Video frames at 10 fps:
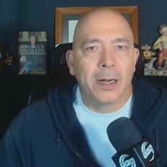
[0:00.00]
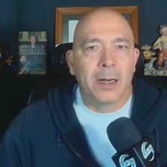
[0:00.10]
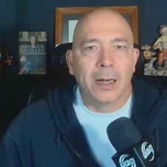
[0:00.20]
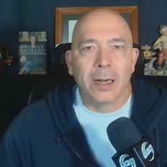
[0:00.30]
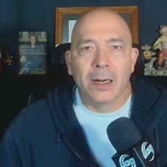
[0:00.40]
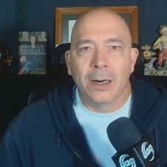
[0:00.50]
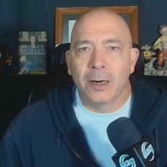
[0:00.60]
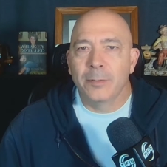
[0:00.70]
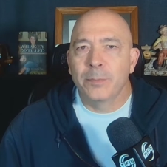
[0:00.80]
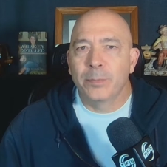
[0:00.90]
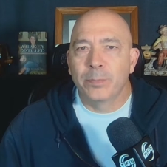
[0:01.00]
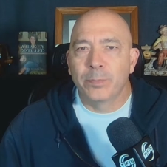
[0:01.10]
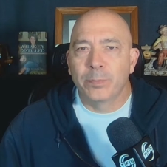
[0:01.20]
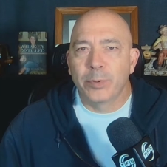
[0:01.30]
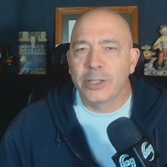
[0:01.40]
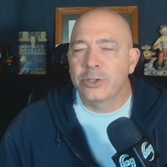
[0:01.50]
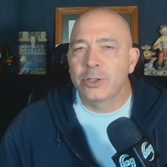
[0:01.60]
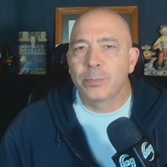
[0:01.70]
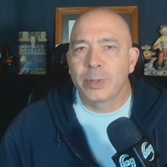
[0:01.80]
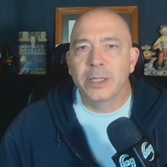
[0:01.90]
uh, heart
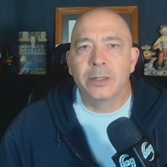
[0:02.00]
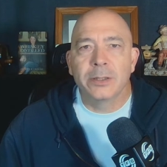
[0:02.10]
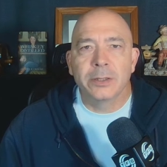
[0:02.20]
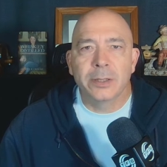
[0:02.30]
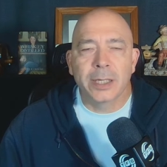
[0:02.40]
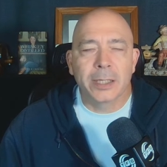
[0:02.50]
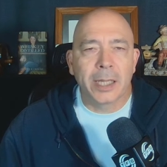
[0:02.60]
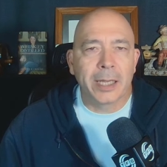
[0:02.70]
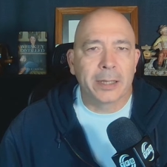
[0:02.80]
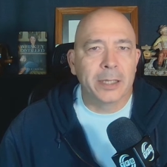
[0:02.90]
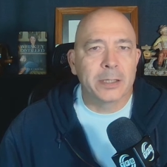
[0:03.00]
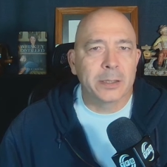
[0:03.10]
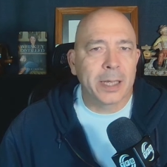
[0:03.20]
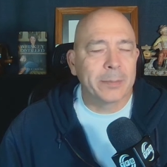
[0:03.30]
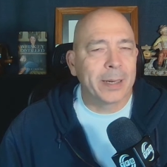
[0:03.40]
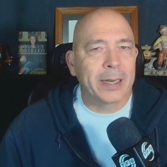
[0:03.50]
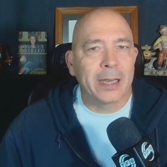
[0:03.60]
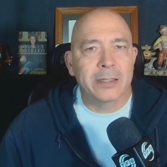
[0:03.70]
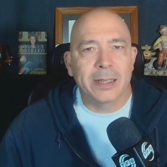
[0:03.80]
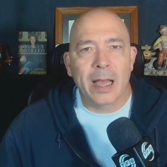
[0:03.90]
pressure pills i take this that
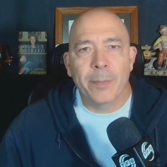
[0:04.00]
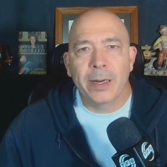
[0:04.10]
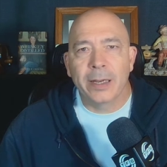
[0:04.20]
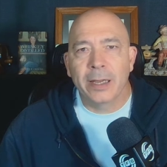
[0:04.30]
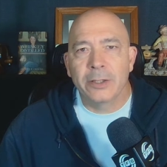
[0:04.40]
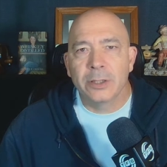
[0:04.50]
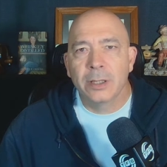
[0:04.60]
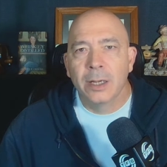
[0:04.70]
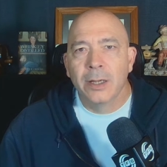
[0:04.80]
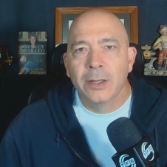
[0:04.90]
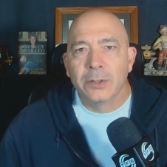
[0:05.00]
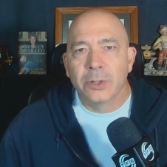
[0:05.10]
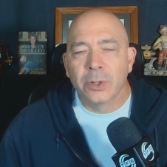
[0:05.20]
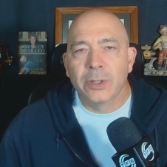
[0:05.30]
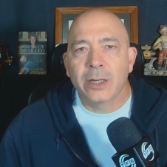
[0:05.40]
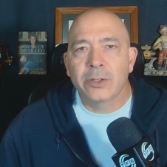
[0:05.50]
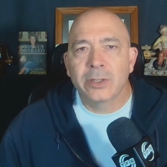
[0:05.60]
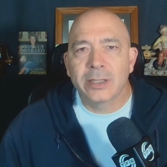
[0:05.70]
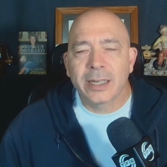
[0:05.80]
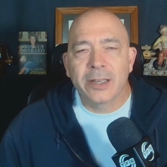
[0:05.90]
medication that medication so the doctor
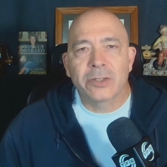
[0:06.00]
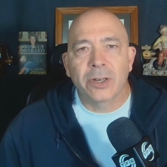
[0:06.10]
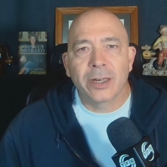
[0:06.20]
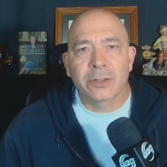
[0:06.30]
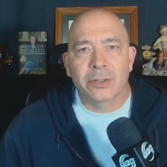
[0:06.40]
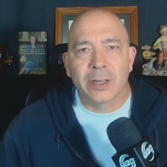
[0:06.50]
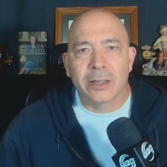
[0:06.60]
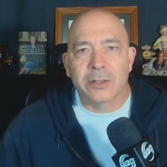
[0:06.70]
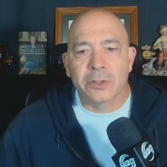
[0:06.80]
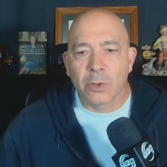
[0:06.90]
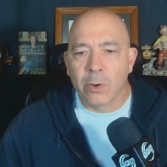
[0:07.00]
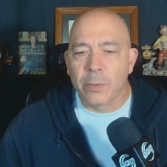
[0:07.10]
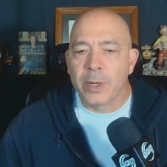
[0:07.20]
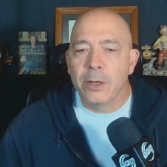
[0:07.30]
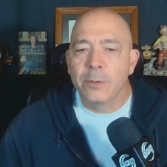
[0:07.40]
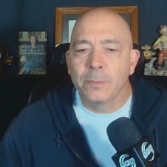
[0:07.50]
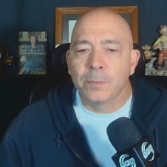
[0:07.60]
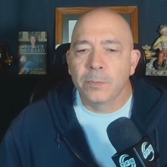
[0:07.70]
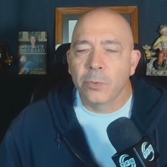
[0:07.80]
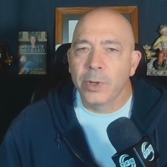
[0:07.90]
says i need to start exercising so what do we do
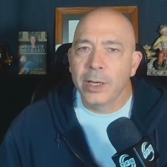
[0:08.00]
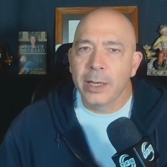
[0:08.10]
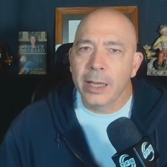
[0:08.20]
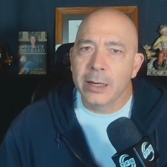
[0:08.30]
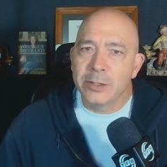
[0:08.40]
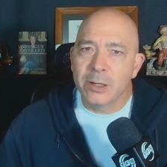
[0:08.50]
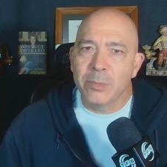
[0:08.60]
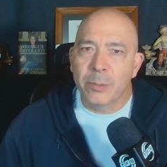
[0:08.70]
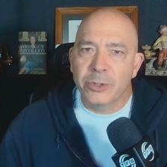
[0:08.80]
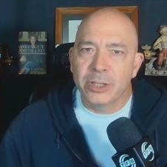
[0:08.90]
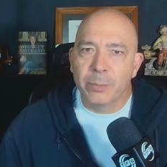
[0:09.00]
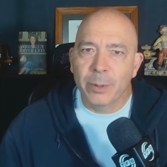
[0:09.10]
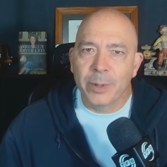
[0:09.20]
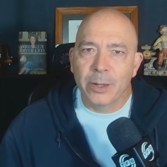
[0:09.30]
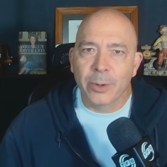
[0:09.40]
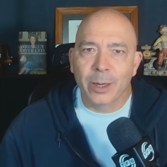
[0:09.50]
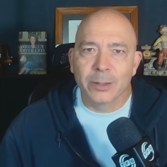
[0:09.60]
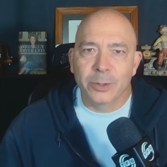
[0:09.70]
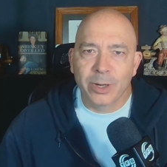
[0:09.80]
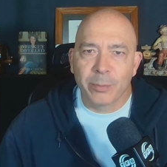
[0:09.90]
we get a gym membership and we go get on
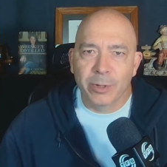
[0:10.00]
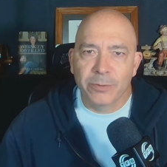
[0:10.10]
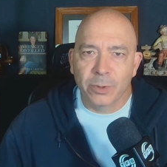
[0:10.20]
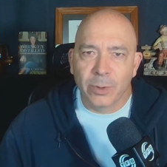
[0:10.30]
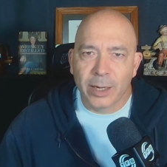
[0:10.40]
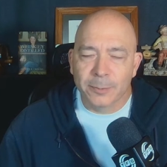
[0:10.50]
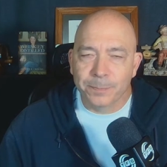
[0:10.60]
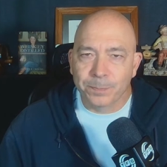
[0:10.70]
the treadmill for a while.